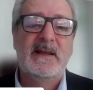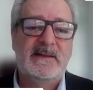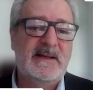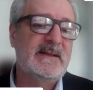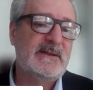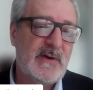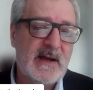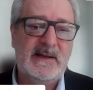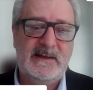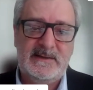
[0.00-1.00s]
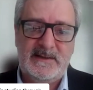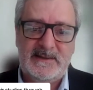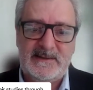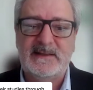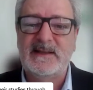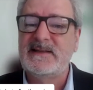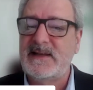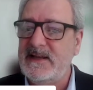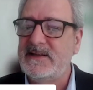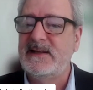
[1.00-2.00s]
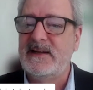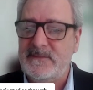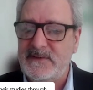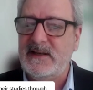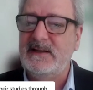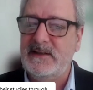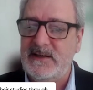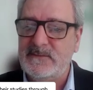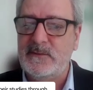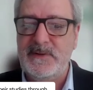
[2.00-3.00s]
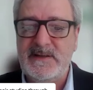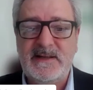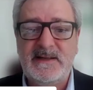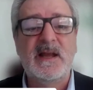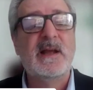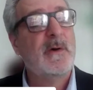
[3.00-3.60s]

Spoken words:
There is a track in data science and artificial intelligence for business.